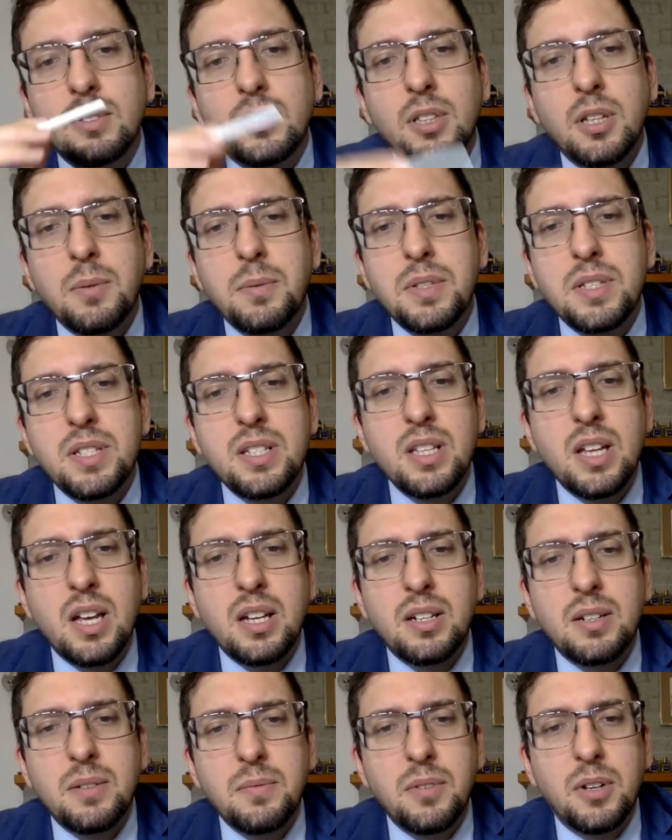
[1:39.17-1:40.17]
though it's
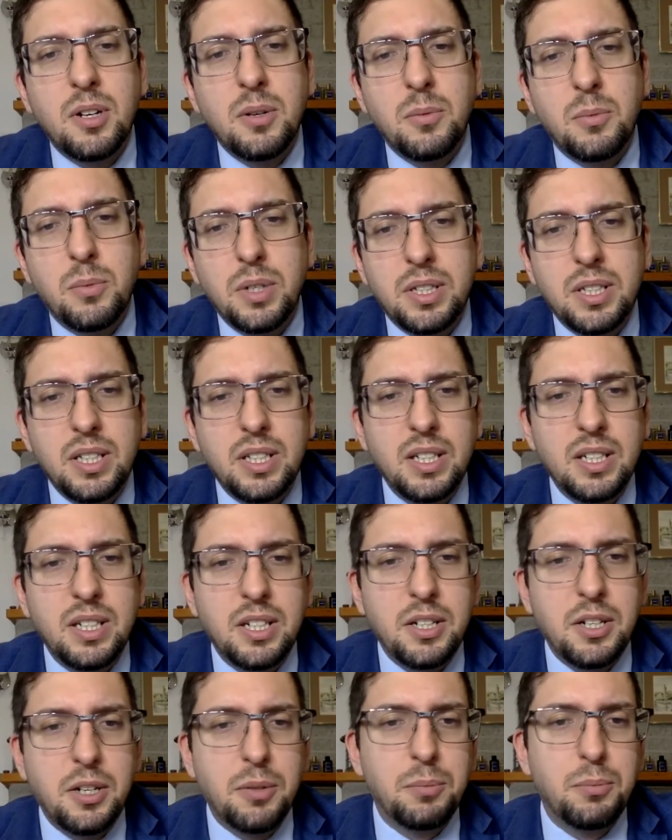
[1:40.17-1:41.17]
not written in
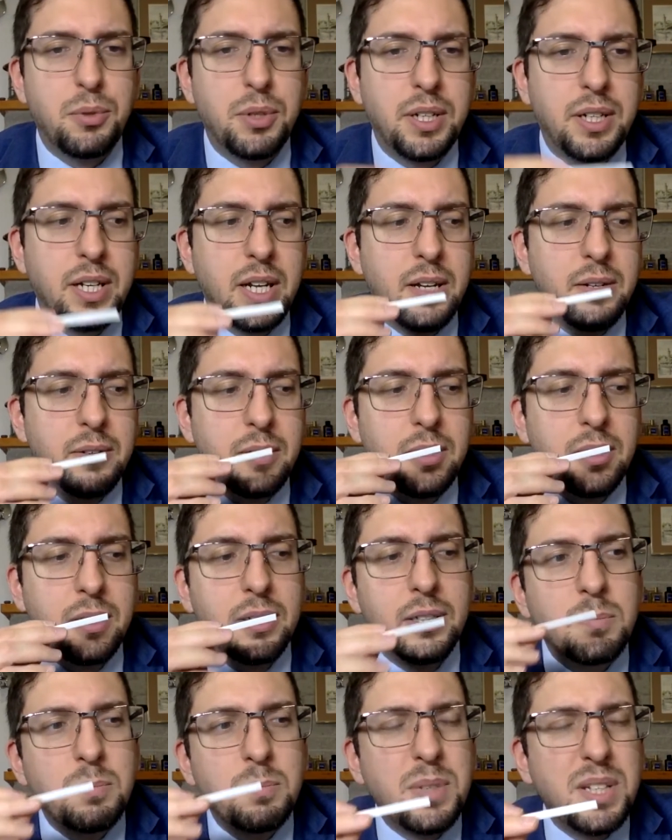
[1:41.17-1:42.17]
the note breakdown.
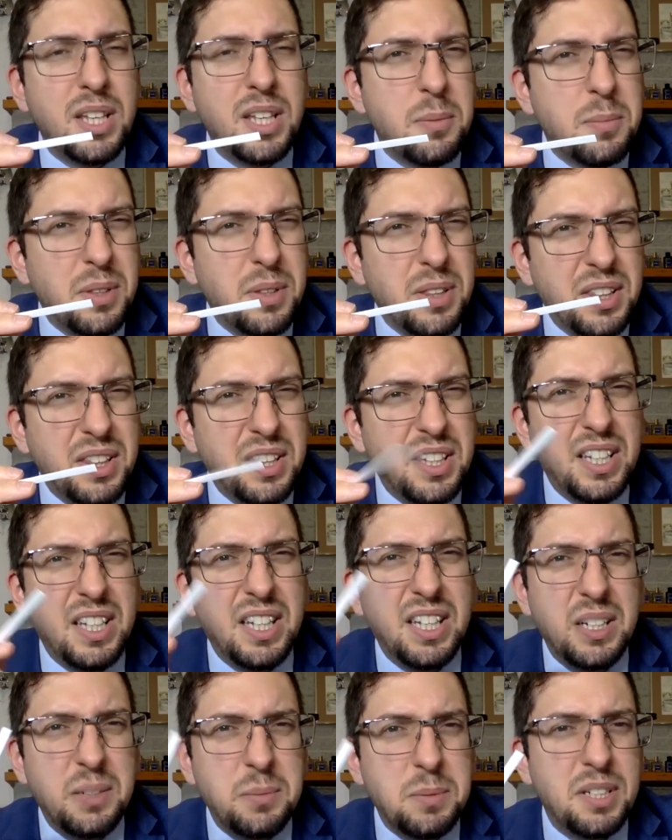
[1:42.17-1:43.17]
Picking up a
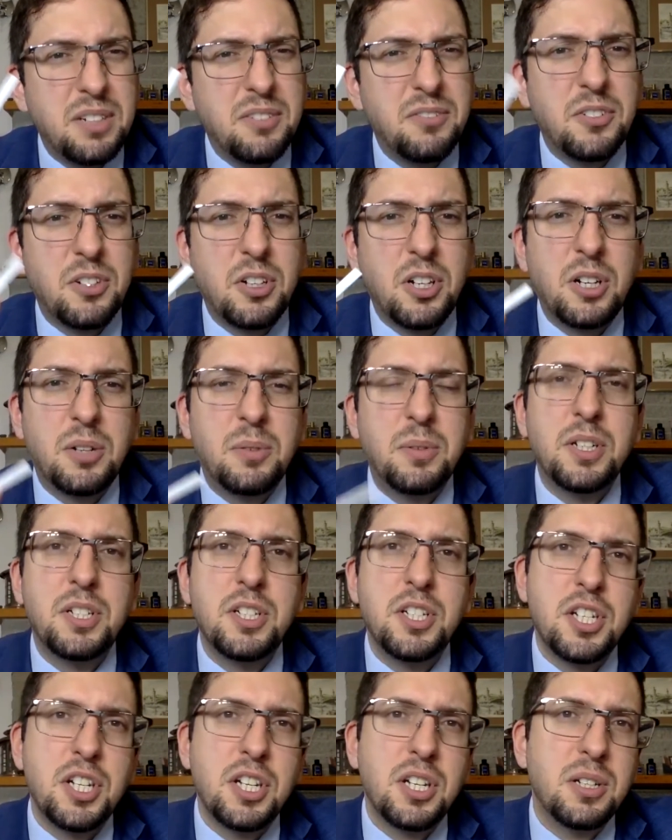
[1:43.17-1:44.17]
little bit of
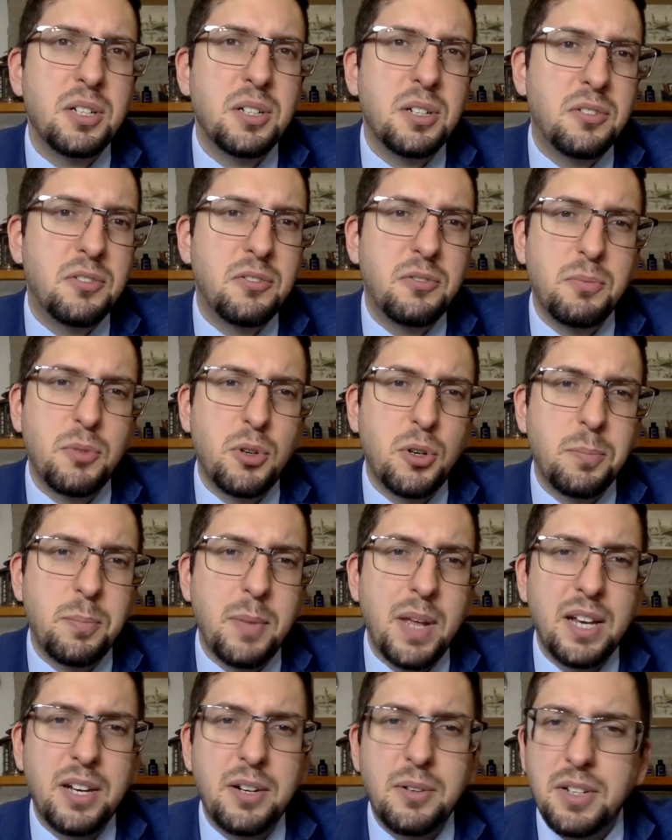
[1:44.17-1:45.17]
orange or
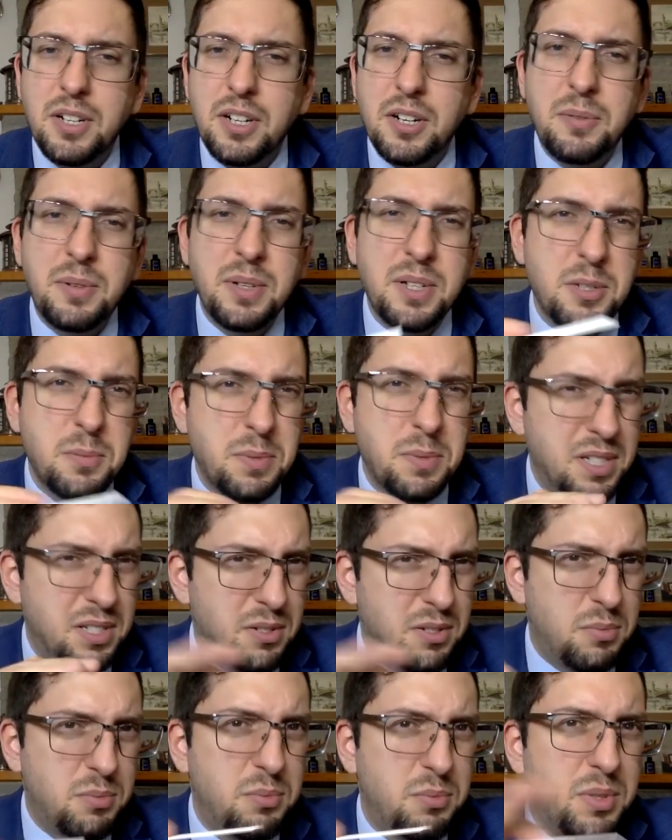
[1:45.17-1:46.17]
Mandarin Orange, but
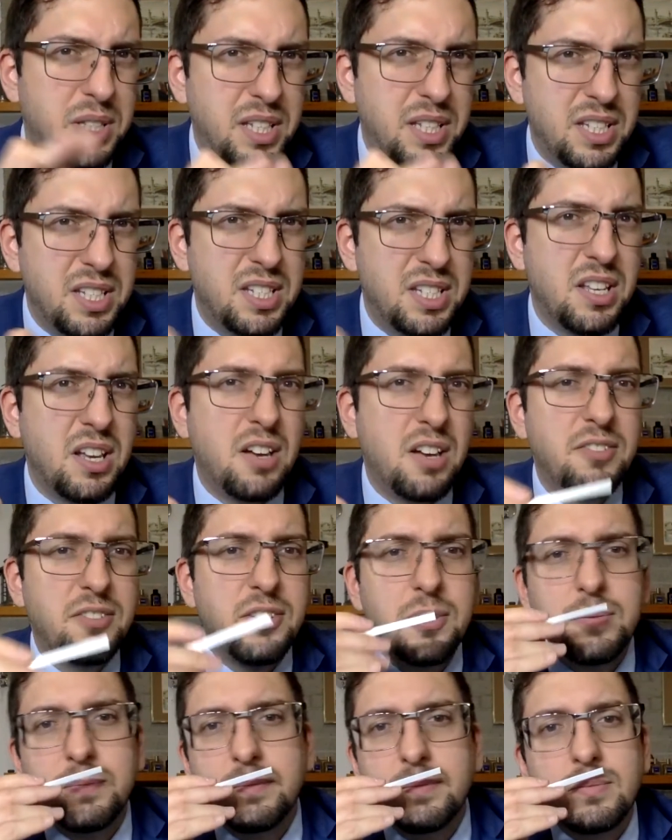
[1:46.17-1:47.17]
it's really soft.
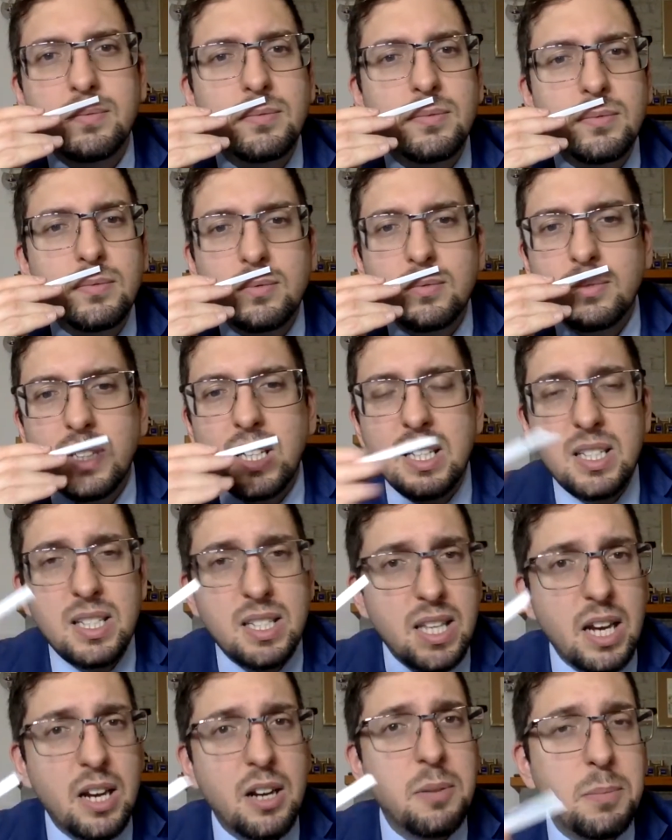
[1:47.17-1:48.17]
It's
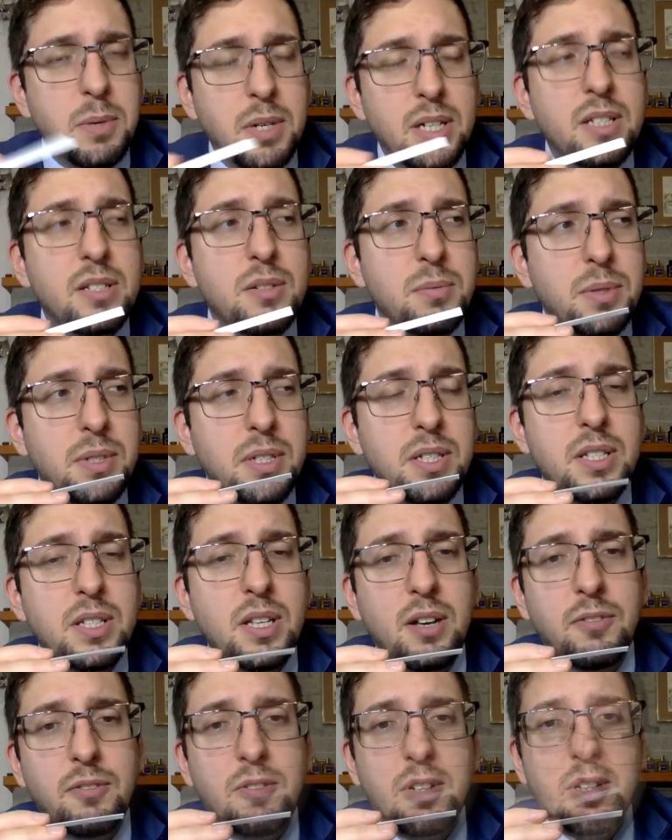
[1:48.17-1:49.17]
there, but it's really
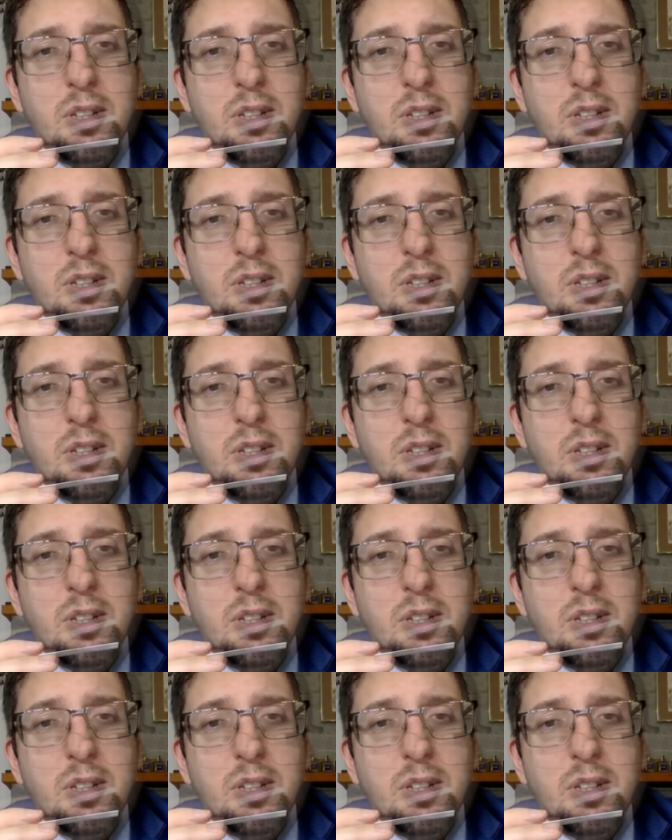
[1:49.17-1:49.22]
soft.